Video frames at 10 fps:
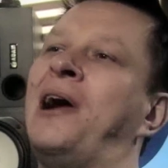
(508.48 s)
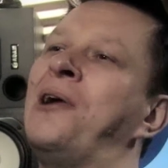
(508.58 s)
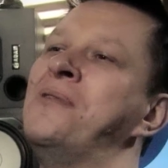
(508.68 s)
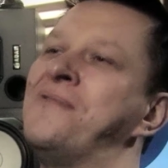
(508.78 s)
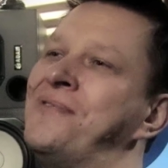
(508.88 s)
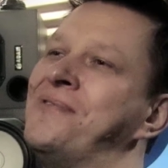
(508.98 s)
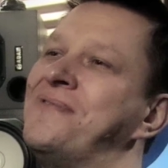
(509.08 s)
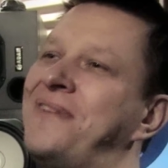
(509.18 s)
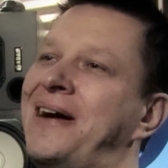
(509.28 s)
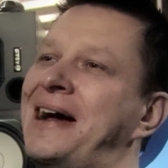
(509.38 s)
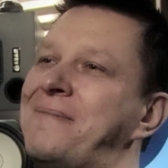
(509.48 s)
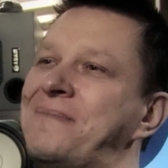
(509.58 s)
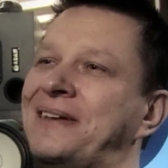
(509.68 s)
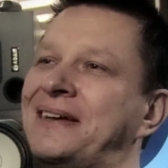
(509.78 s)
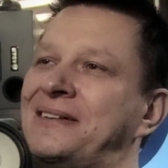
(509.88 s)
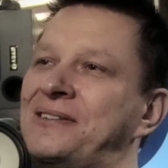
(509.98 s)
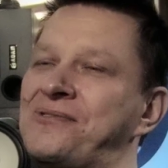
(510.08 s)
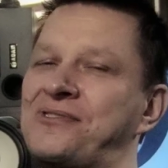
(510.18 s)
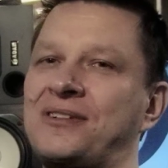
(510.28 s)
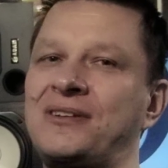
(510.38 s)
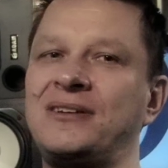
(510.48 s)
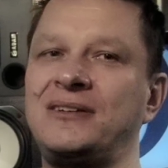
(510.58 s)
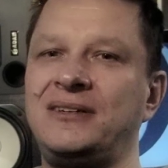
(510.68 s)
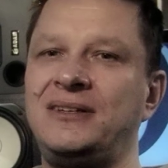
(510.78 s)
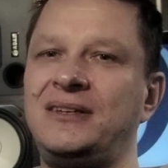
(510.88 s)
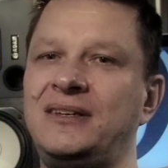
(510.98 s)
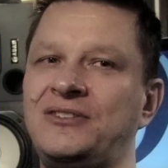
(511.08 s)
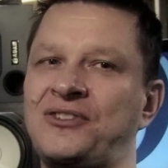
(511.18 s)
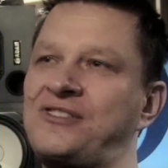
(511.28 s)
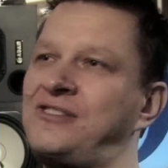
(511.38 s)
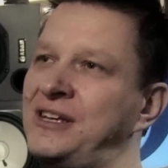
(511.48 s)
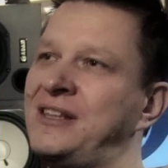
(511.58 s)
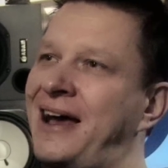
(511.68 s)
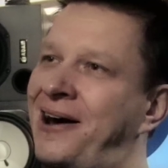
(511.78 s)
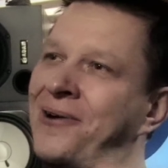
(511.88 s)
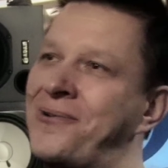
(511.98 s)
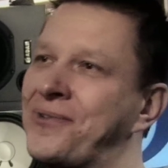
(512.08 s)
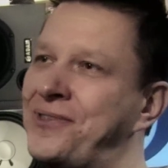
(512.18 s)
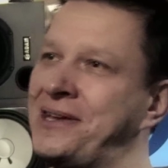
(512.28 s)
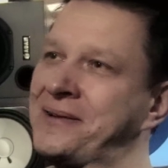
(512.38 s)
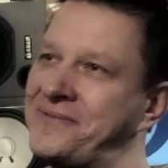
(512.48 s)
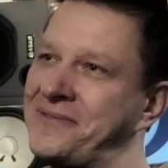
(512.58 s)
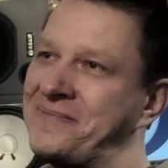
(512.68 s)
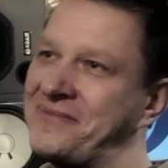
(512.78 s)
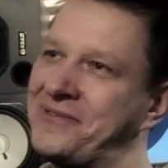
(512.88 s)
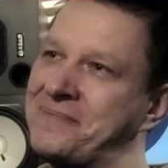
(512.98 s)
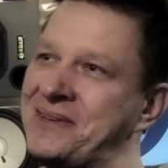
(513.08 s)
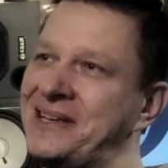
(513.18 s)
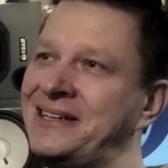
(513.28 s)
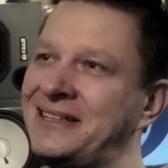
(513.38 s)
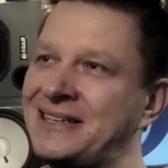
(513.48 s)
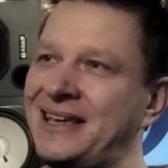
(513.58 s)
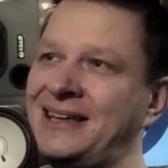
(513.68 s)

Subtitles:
overall vibe, you know, it's to see that whole thing from beginning to